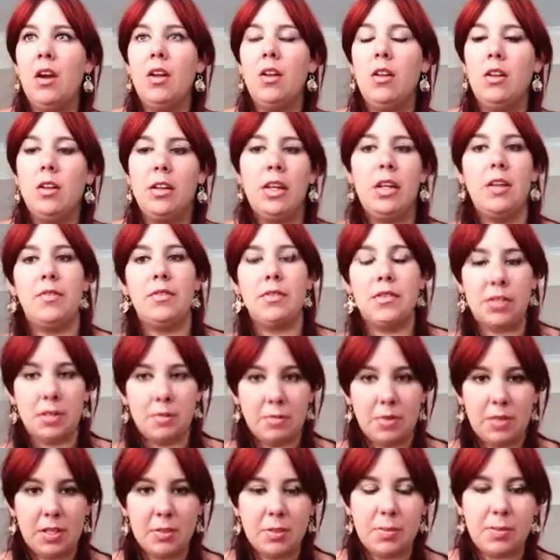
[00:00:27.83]
looking for
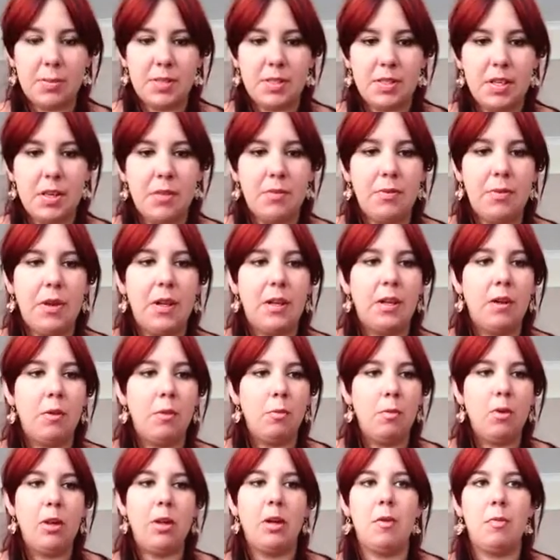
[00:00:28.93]
something specific and
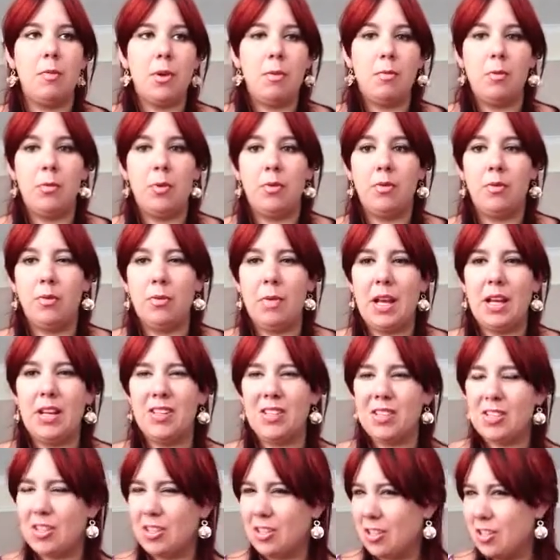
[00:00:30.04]
wanting a bit more
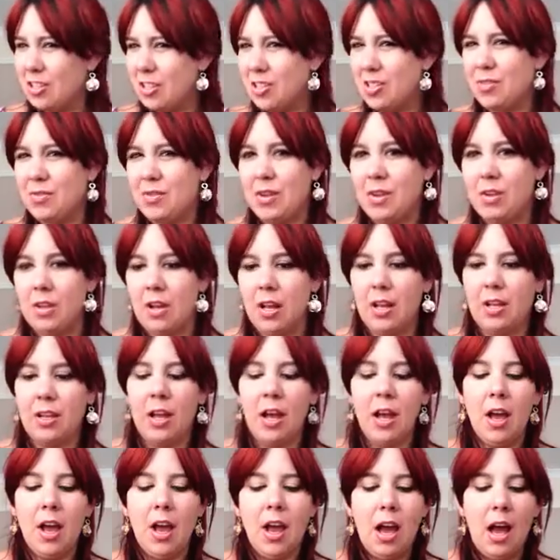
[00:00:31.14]
information, and I just feel like
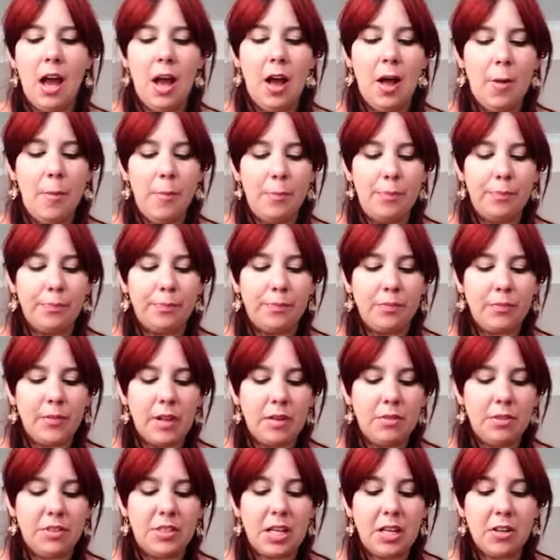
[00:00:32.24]

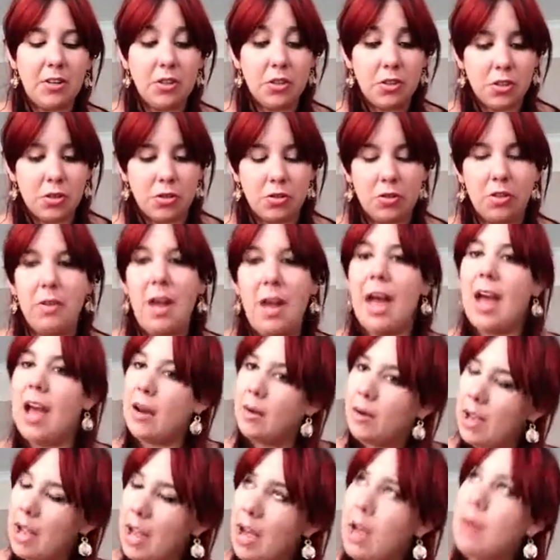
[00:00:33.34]
if I tell you the story of how
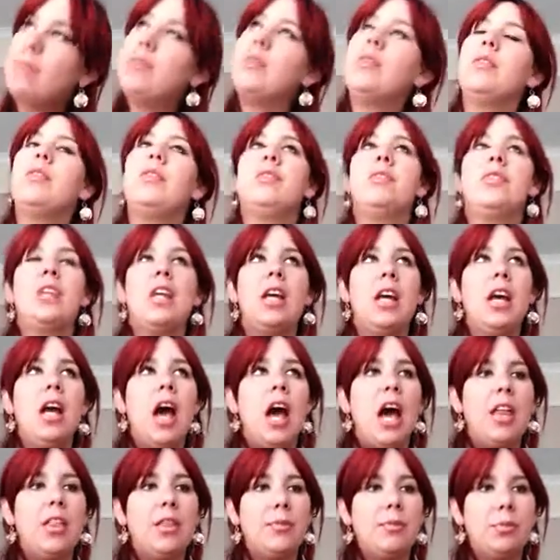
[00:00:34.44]
it happened
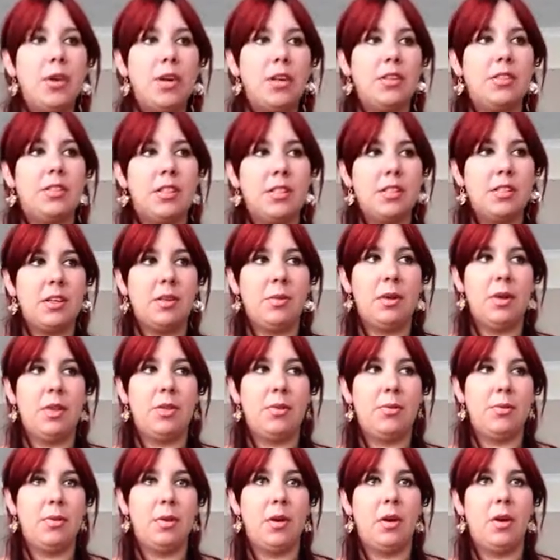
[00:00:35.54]
and the process I went
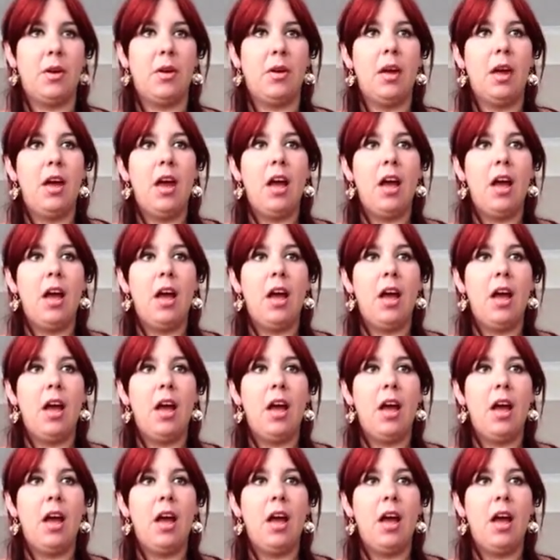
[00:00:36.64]
through,